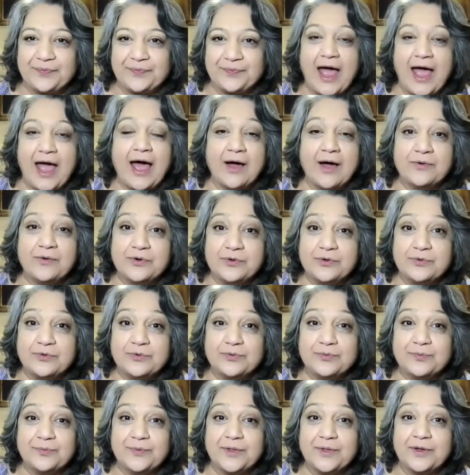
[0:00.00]
how
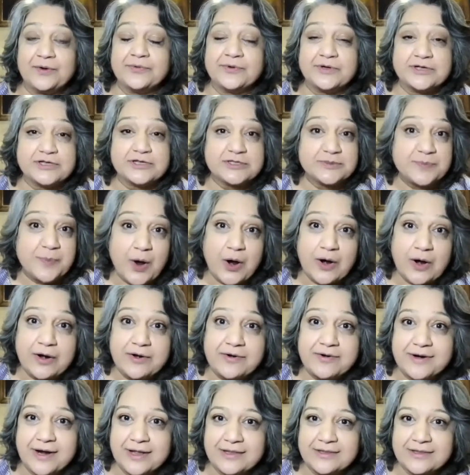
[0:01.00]
to
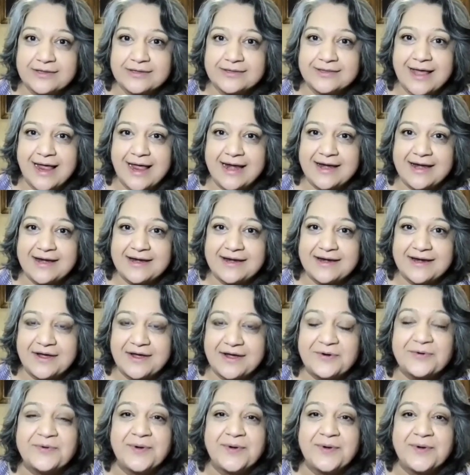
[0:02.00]
respond rather than